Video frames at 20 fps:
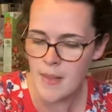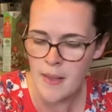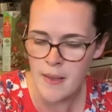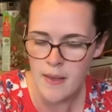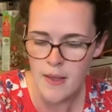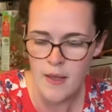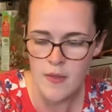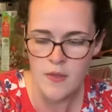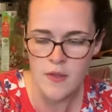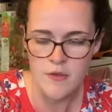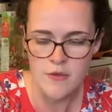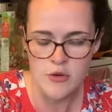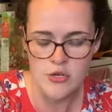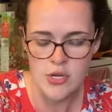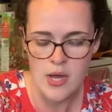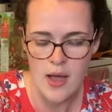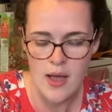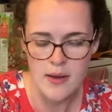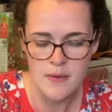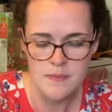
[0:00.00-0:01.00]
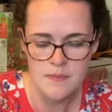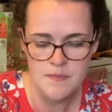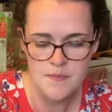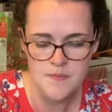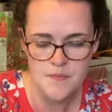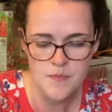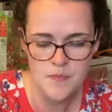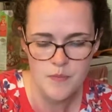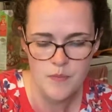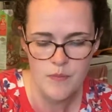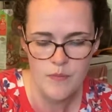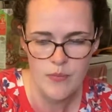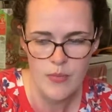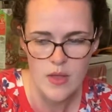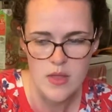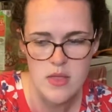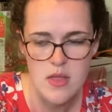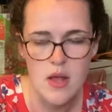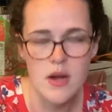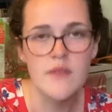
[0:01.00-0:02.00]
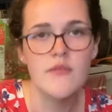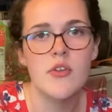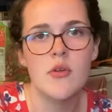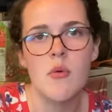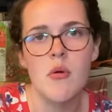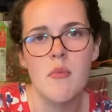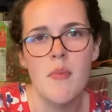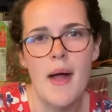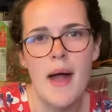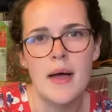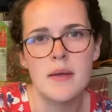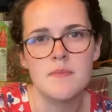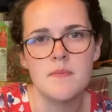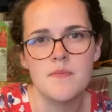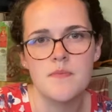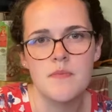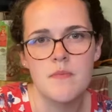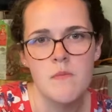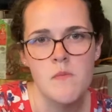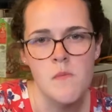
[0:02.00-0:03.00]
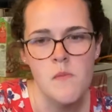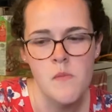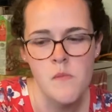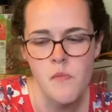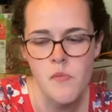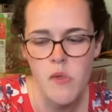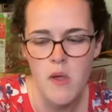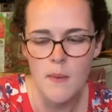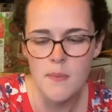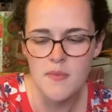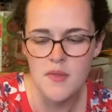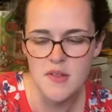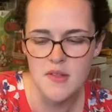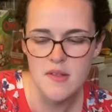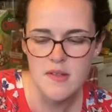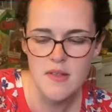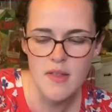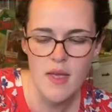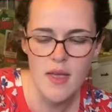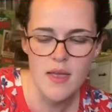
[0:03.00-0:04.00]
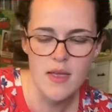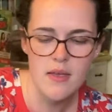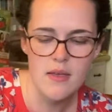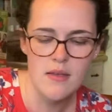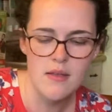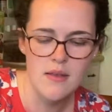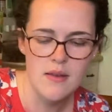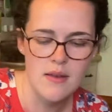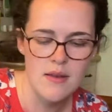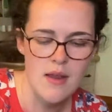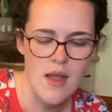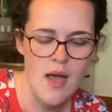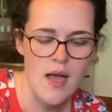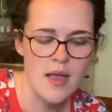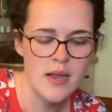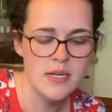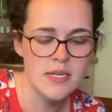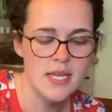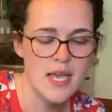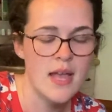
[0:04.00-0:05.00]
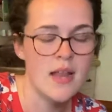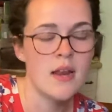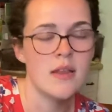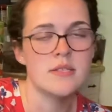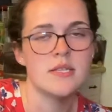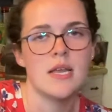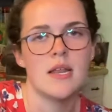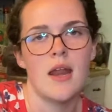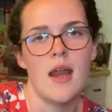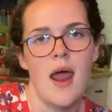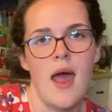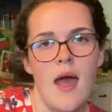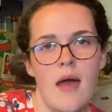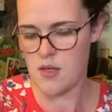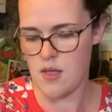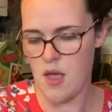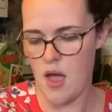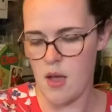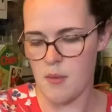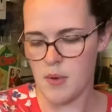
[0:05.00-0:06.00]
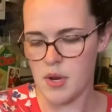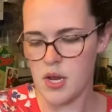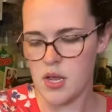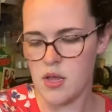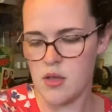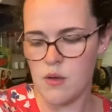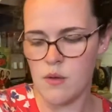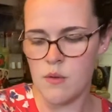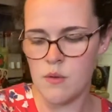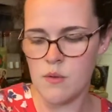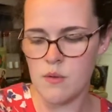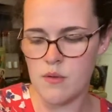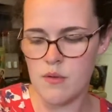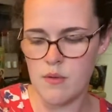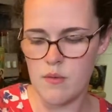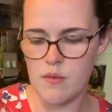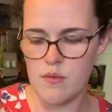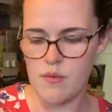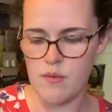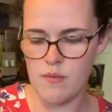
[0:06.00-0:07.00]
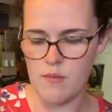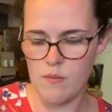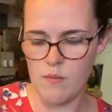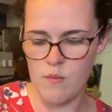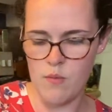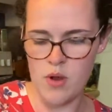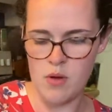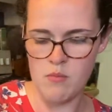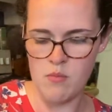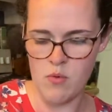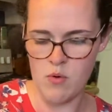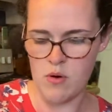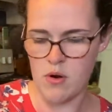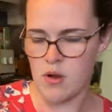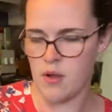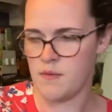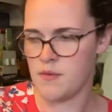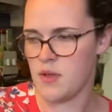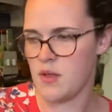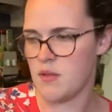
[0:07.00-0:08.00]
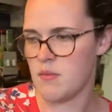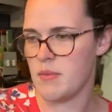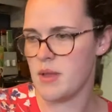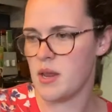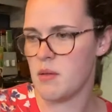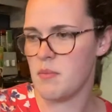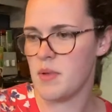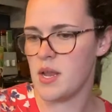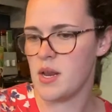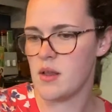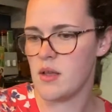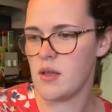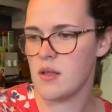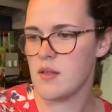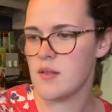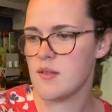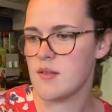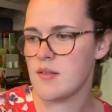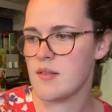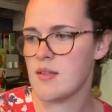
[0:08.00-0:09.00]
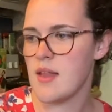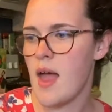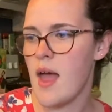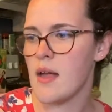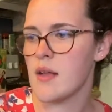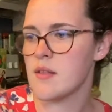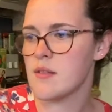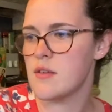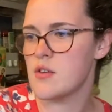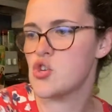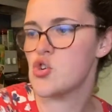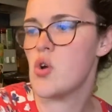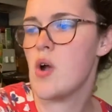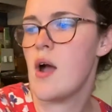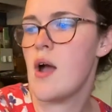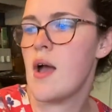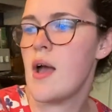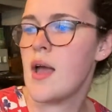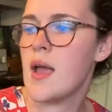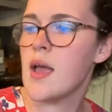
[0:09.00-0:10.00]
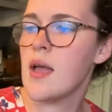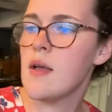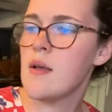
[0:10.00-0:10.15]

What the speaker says: and these are tied. None of them are bad. This is like 9, 10, and 10 and a half. I'm gonna use one more of these mini pita snacks to try